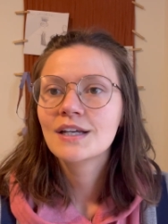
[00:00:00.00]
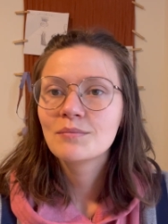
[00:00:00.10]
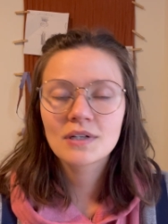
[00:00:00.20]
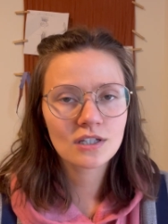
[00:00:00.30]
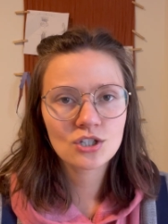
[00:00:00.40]

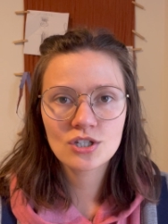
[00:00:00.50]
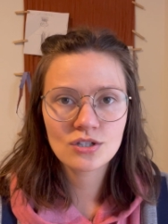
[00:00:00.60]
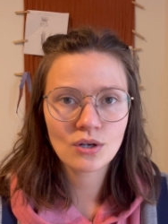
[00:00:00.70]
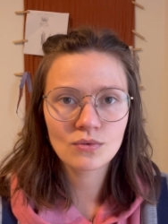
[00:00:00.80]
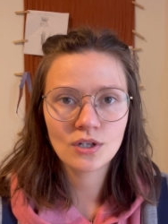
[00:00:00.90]
Because she's
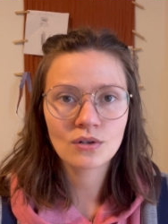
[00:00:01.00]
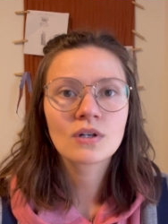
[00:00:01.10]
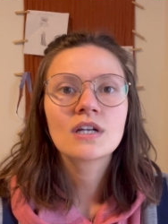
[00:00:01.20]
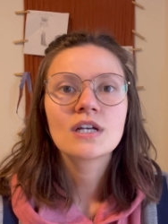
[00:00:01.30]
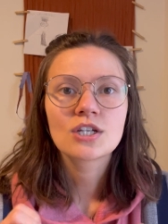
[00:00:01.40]
so new,
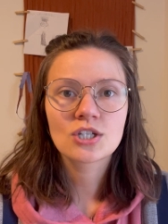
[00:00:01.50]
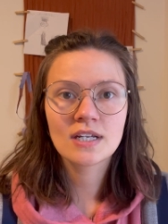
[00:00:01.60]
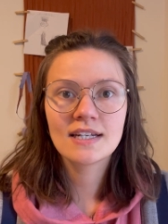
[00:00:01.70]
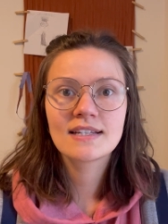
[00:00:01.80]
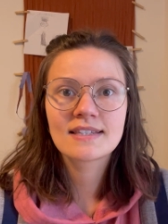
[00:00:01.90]
she
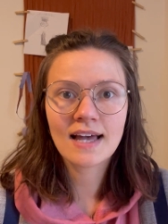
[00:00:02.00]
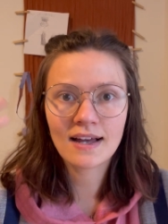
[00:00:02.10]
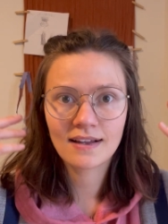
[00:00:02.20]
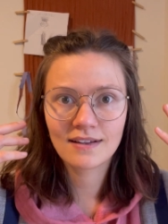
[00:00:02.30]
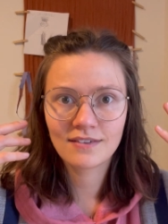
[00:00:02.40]
needs that,
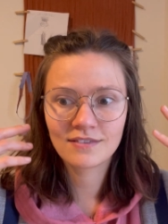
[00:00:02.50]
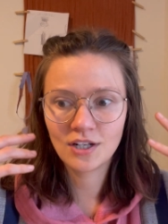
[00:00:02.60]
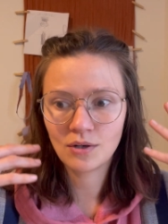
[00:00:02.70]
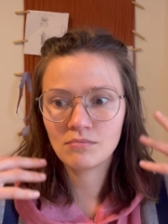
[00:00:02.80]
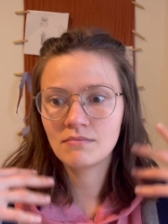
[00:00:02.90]

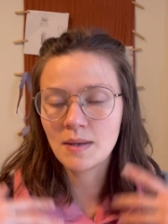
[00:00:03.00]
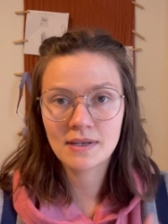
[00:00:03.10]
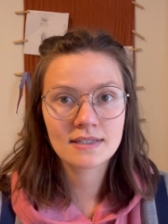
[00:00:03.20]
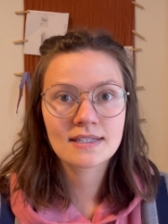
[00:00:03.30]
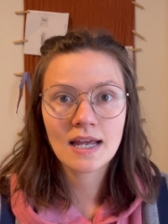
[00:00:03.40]
maybe
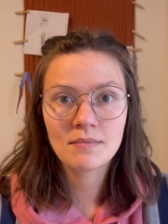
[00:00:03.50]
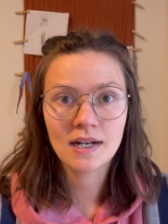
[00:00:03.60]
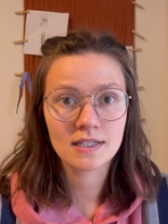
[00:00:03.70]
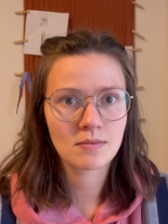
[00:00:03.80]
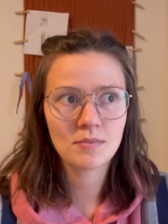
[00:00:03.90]
it's 10
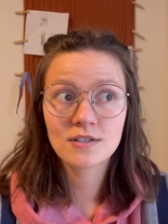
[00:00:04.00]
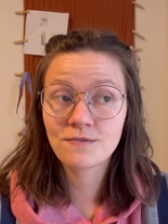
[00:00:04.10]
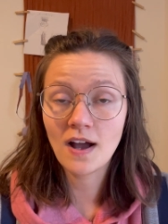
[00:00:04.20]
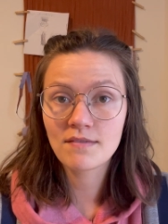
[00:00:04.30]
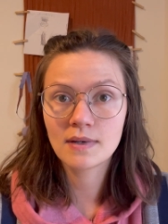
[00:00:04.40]
minutes, maybe it's
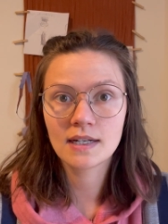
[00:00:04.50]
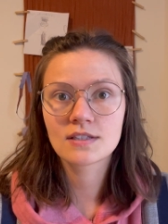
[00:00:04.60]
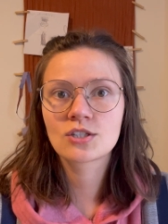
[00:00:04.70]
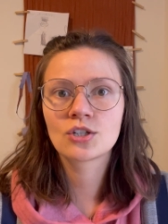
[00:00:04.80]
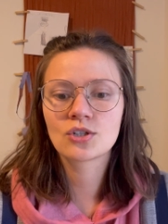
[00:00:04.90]
5
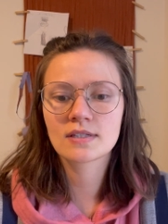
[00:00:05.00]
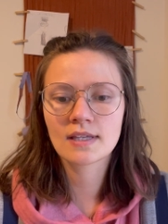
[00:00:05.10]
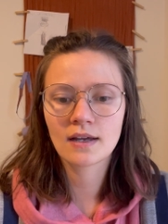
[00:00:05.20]
minutes to just